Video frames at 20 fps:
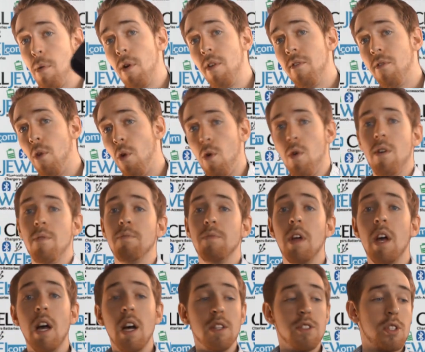point four.
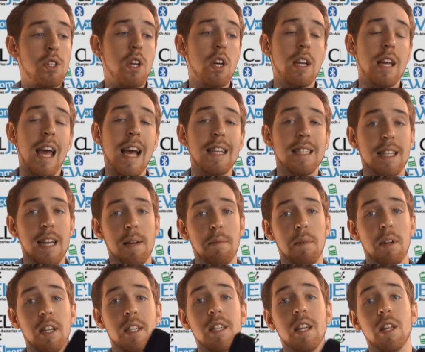It's a good case and I'm
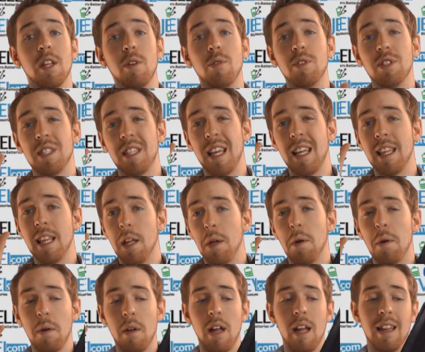going to tell you just a
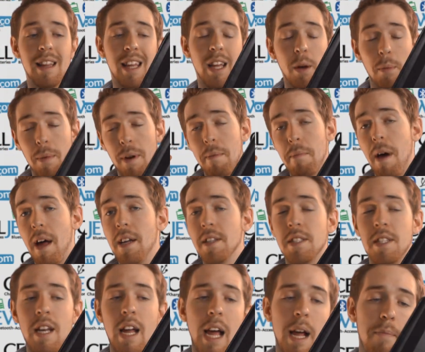little, a little bit about it
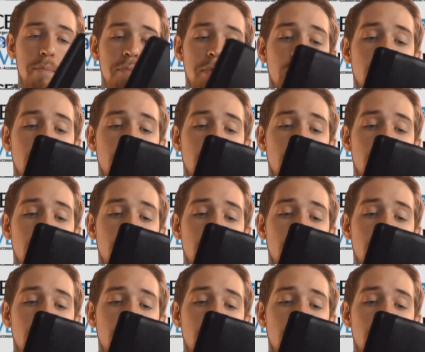today.